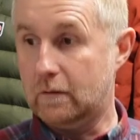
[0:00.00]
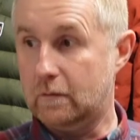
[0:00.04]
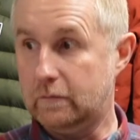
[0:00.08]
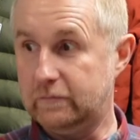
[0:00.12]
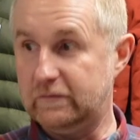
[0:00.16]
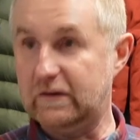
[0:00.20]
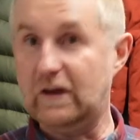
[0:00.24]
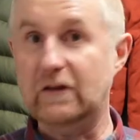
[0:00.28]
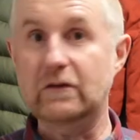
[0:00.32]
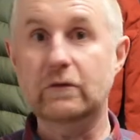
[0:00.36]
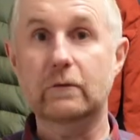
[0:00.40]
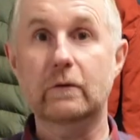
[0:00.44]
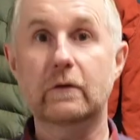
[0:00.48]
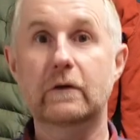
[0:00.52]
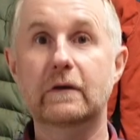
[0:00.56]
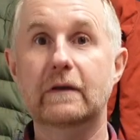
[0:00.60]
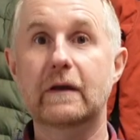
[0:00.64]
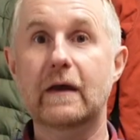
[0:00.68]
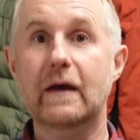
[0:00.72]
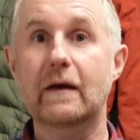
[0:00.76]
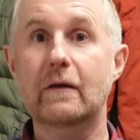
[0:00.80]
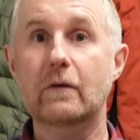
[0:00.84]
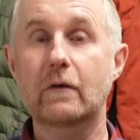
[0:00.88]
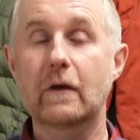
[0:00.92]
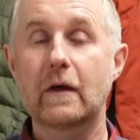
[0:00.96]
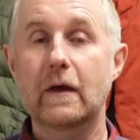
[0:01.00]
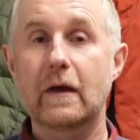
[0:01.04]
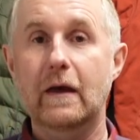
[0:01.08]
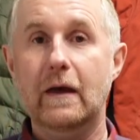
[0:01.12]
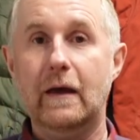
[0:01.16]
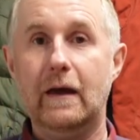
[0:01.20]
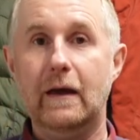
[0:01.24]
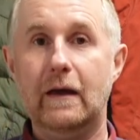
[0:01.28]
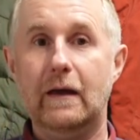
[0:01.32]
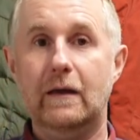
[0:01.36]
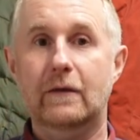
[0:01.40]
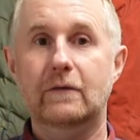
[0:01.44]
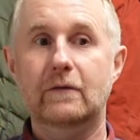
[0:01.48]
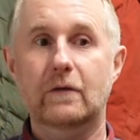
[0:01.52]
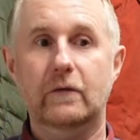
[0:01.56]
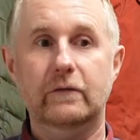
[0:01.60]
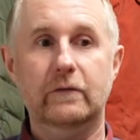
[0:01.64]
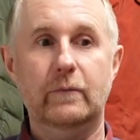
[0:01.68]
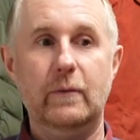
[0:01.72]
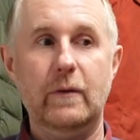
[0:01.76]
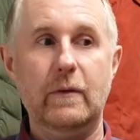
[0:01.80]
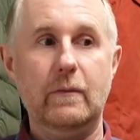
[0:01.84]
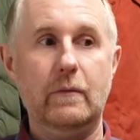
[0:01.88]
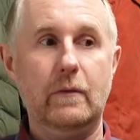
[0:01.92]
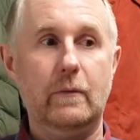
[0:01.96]
January now and lots
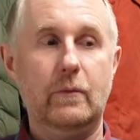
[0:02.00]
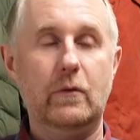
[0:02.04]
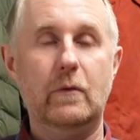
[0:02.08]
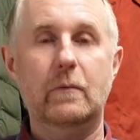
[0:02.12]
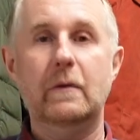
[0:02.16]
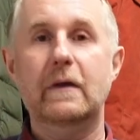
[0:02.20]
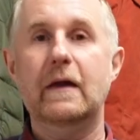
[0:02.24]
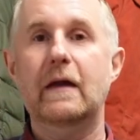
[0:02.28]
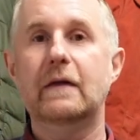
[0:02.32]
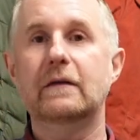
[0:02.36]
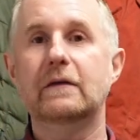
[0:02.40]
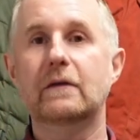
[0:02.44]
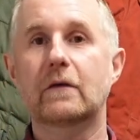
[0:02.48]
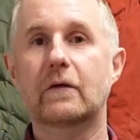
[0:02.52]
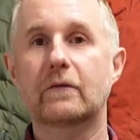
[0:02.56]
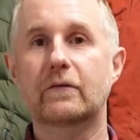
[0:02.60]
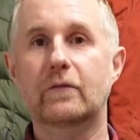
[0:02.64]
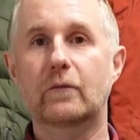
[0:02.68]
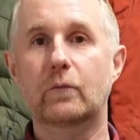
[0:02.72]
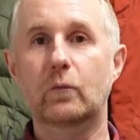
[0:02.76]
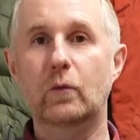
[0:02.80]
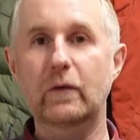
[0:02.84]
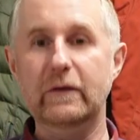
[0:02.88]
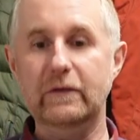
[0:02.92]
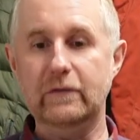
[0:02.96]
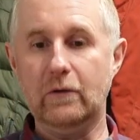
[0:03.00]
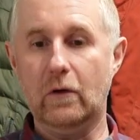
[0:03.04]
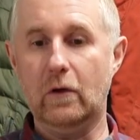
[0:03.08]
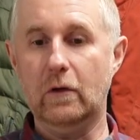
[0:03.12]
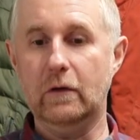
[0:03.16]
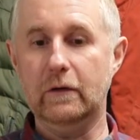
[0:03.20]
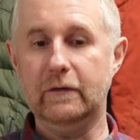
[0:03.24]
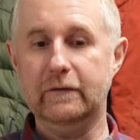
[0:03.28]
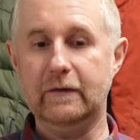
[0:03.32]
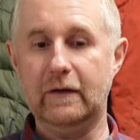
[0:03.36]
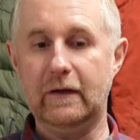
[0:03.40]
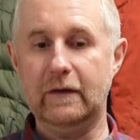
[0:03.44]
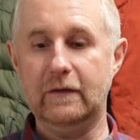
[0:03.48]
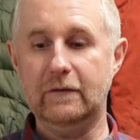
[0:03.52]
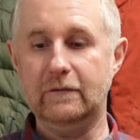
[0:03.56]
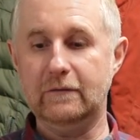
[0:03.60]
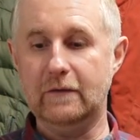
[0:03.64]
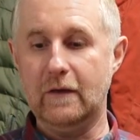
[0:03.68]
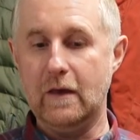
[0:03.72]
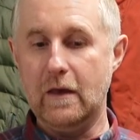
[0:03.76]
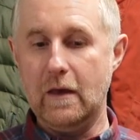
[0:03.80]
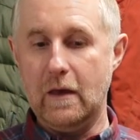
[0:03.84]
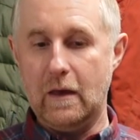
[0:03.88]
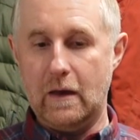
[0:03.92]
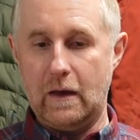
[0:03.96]
of people are probably heading off on winter holidays.
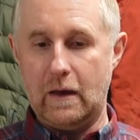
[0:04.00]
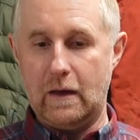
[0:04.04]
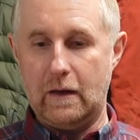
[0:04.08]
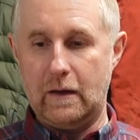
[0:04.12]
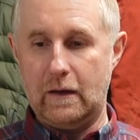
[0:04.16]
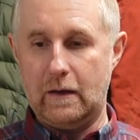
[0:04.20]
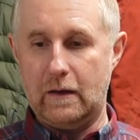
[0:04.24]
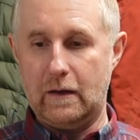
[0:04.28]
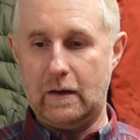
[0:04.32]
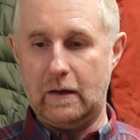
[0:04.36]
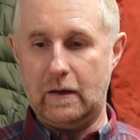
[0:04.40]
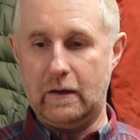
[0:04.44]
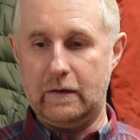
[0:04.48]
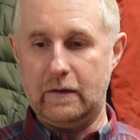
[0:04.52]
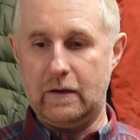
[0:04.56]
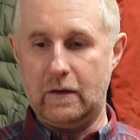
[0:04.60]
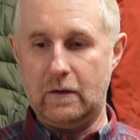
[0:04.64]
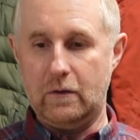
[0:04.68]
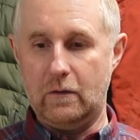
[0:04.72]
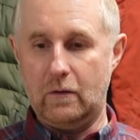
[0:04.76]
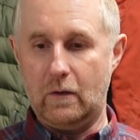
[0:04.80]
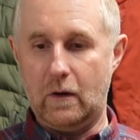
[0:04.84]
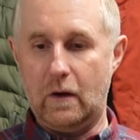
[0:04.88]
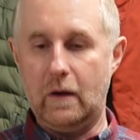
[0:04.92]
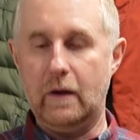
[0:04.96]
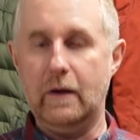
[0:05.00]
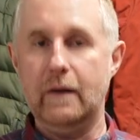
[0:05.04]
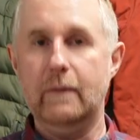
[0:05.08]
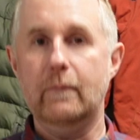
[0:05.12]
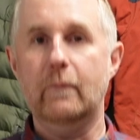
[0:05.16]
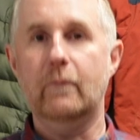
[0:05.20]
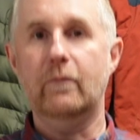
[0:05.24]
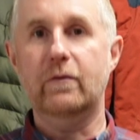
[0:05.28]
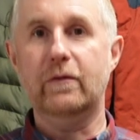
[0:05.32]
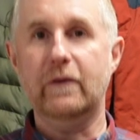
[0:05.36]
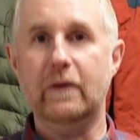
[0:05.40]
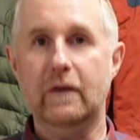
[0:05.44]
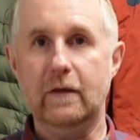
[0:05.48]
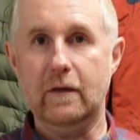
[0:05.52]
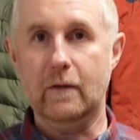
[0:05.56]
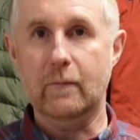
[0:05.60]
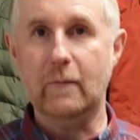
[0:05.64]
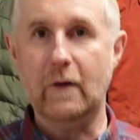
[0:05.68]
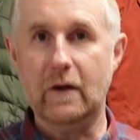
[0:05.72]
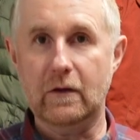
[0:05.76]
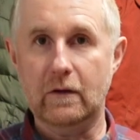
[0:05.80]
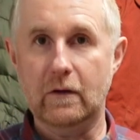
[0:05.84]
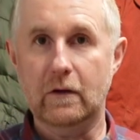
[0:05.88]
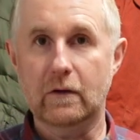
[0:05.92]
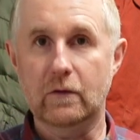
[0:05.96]
I know I'm thinking
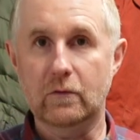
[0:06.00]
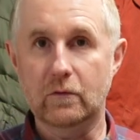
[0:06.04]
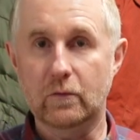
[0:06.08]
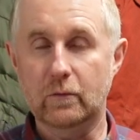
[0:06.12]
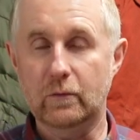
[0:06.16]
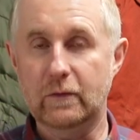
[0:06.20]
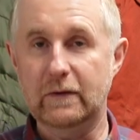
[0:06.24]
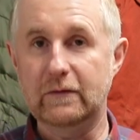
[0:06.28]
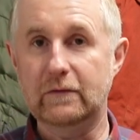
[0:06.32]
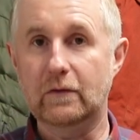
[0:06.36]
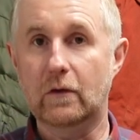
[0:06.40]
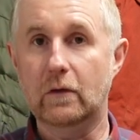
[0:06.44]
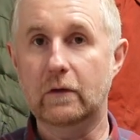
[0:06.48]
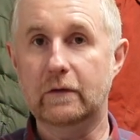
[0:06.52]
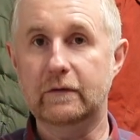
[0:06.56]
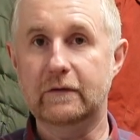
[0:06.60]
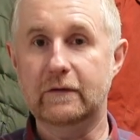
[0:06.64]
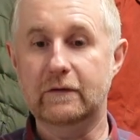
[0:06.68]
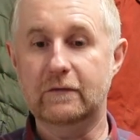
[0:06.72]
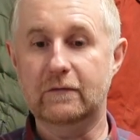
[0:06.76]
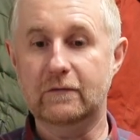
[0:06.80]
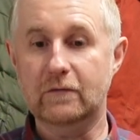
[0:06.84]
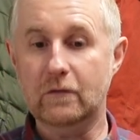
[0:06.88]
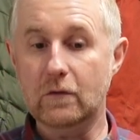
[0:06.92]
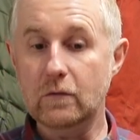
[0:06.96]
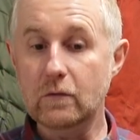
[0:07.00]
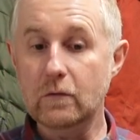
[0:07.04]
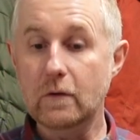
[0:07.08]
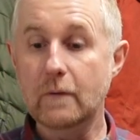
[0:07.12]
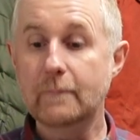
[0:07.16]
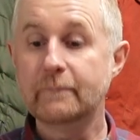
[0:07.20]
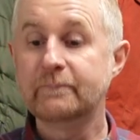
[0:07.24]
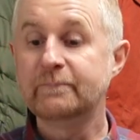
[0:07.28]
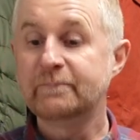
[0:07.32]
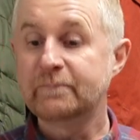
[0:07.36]
about going on a winter holiday soon.